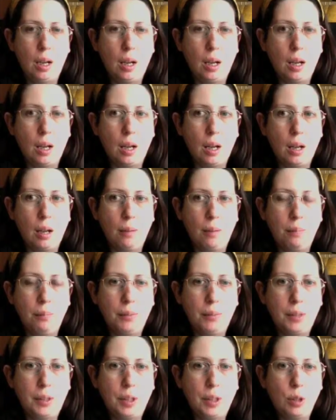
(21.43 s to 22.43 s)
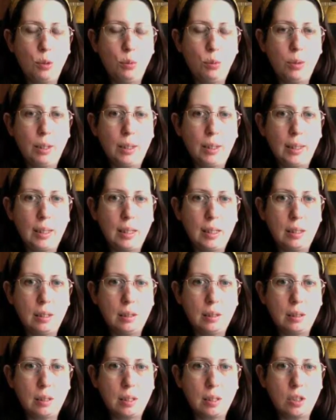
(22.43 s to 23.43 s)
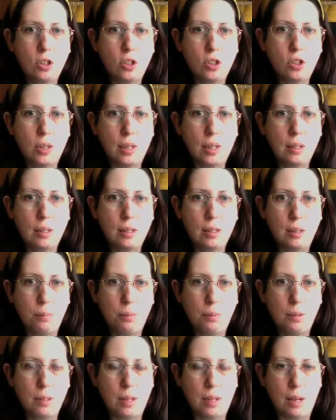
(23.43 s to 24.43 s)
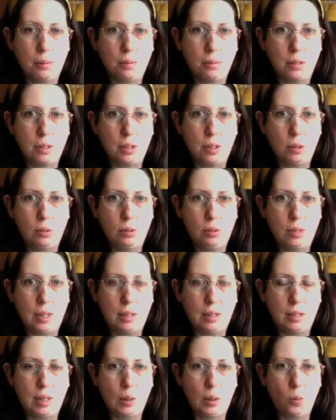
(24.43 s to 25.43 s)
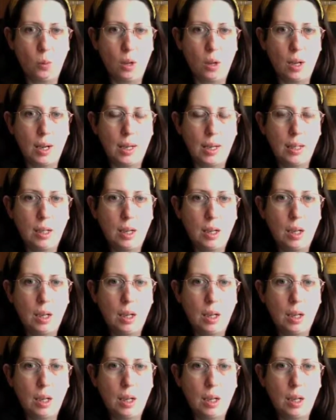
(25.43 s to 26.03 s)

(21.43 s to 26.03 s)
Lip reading: There really is 6 simple steps to tasting wine.